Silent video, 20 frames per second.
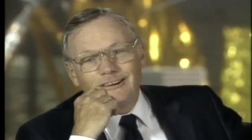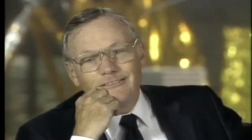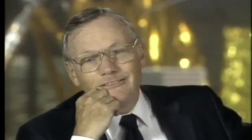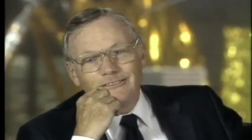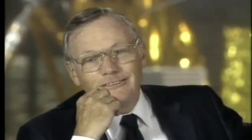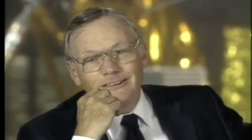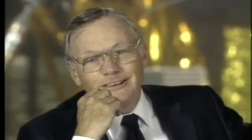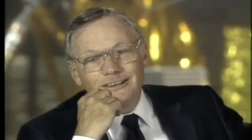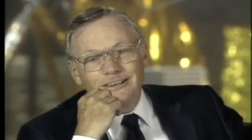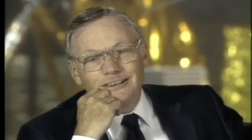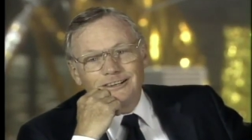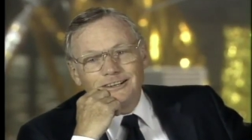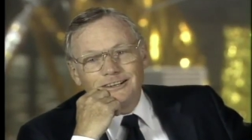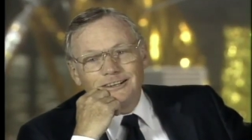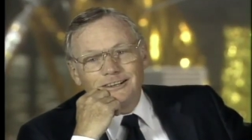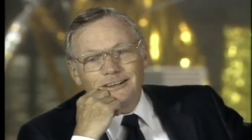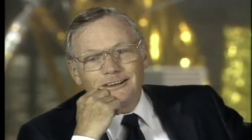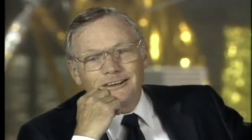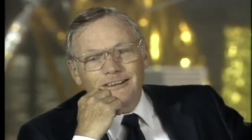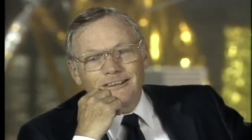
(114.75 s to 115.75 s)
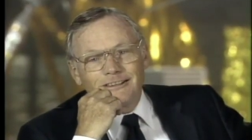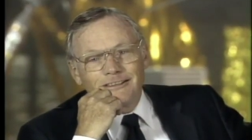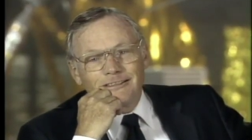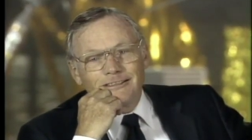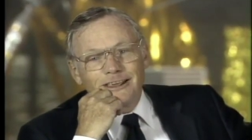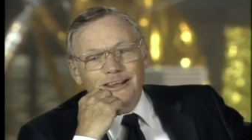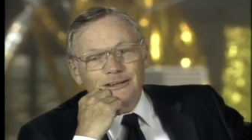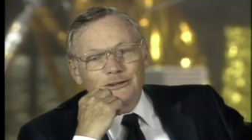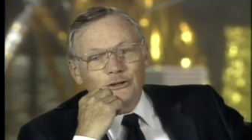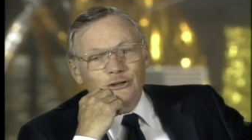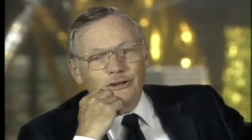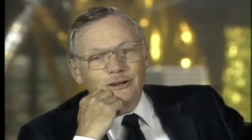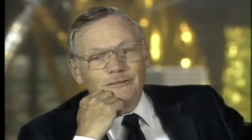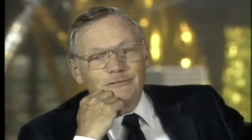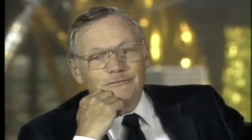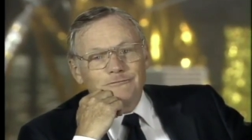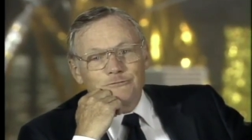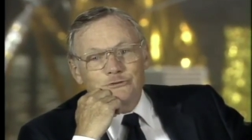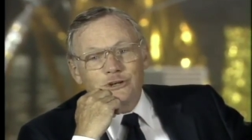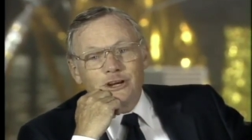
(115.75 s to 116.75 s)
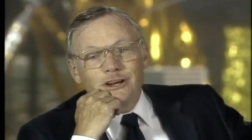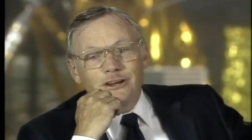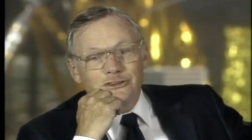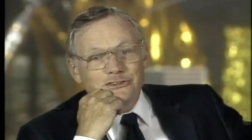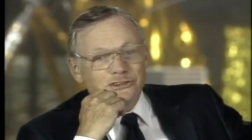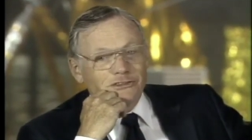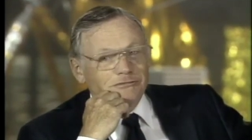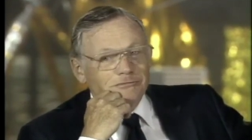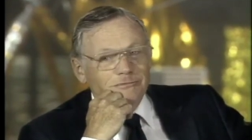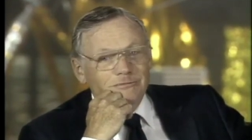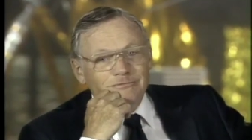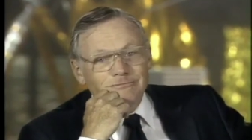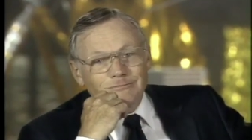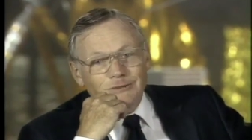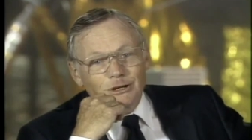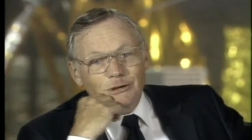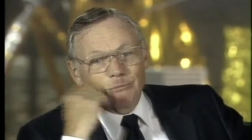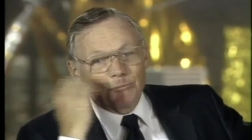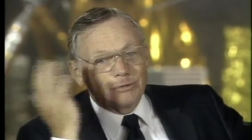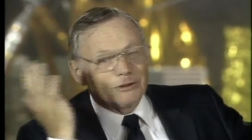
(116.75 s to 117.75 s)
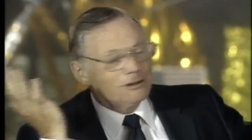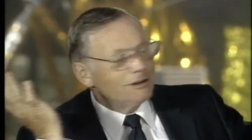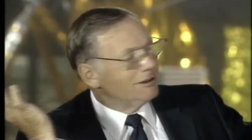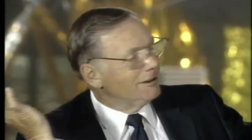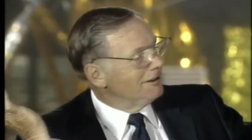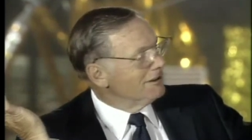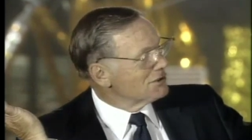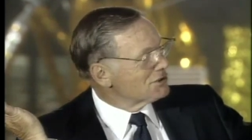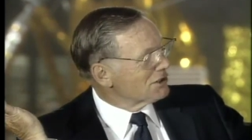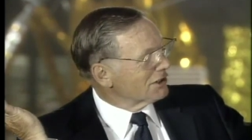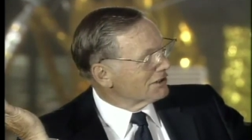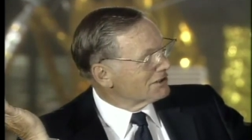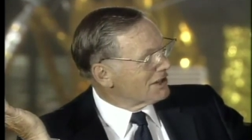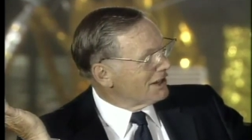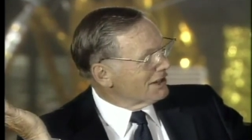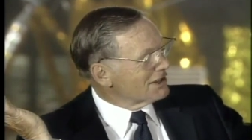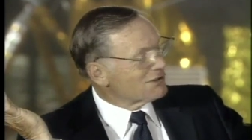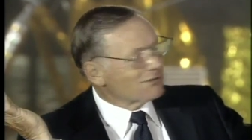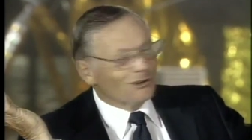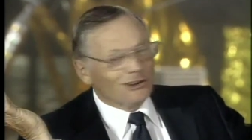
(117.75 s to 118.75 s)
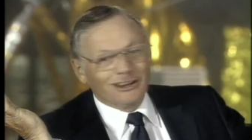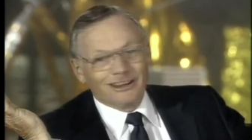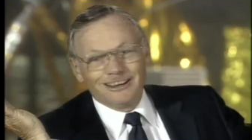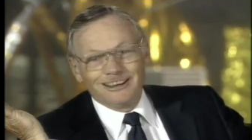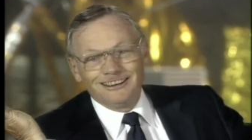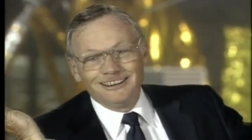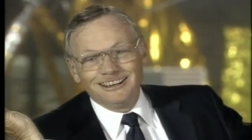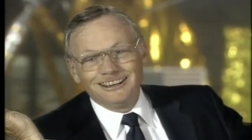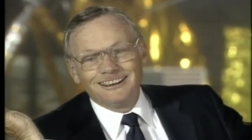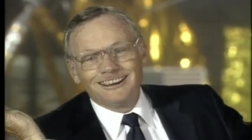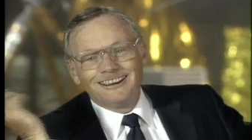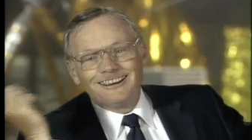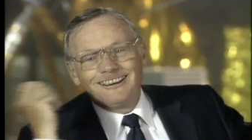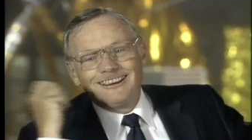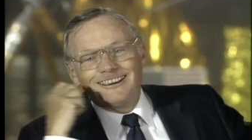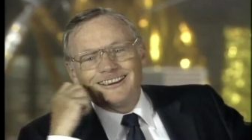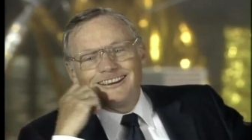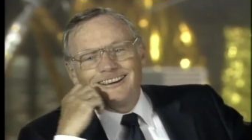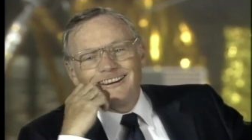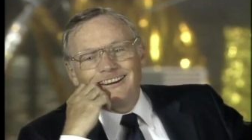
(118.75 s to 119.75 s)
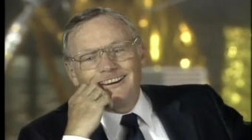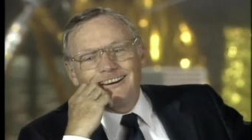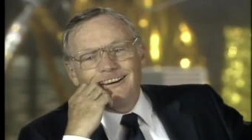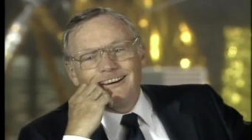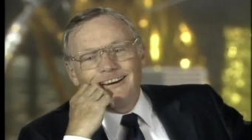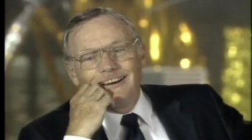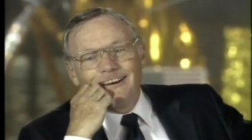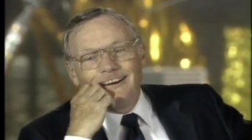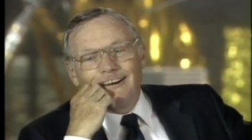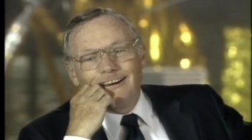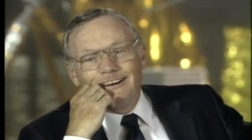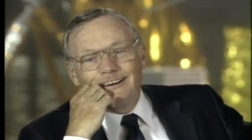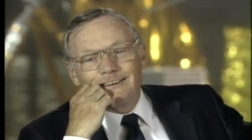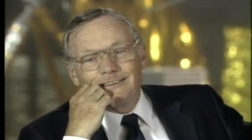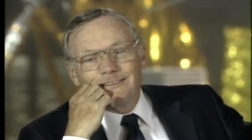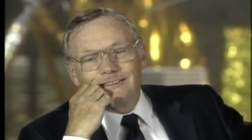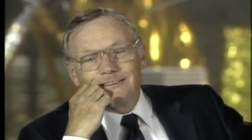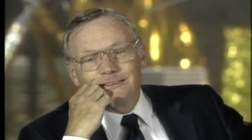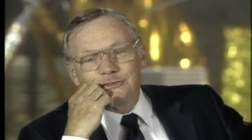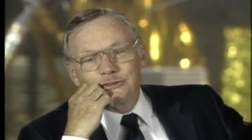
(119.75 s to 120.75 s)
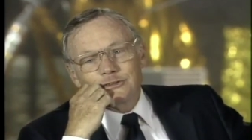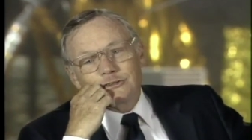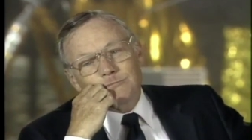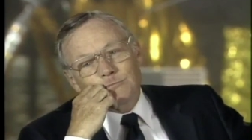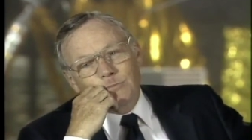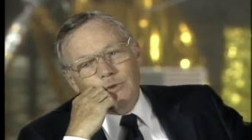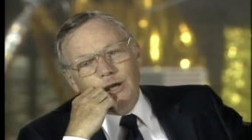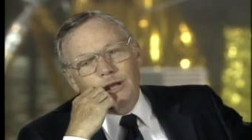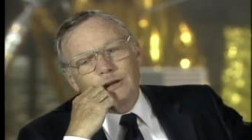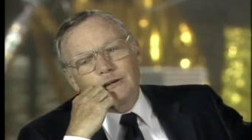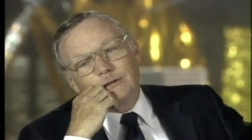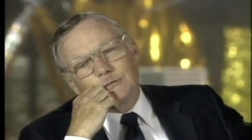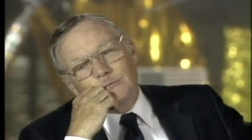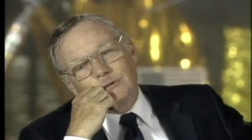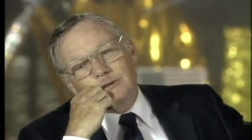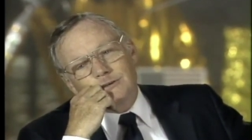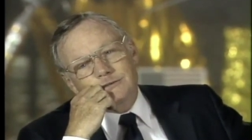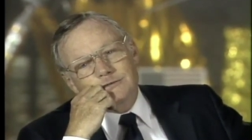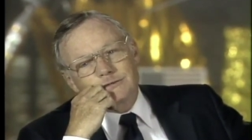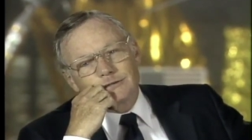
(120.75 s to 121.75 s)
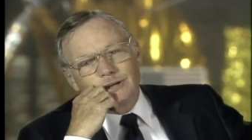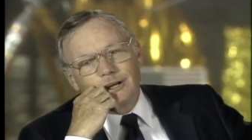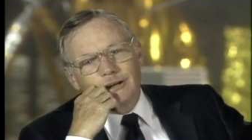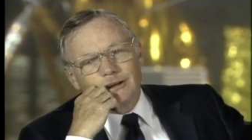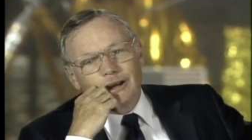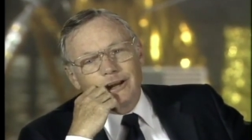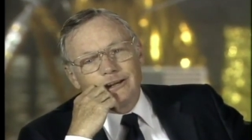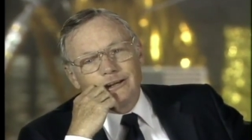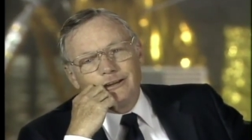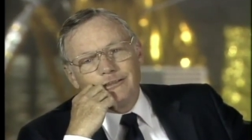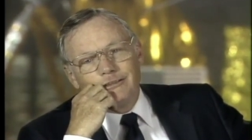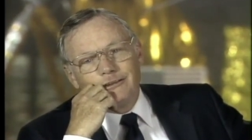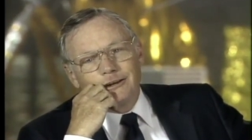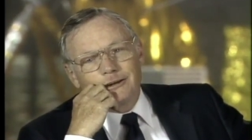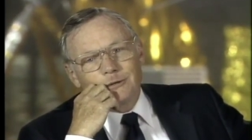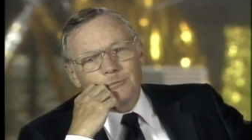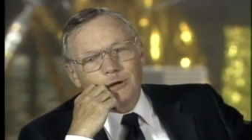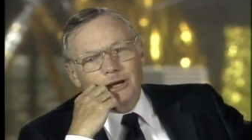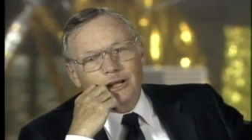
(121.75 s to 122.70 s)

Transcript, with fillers: have uh, that good a chance of completing a successful landing. Uh, but it was, uh, I did think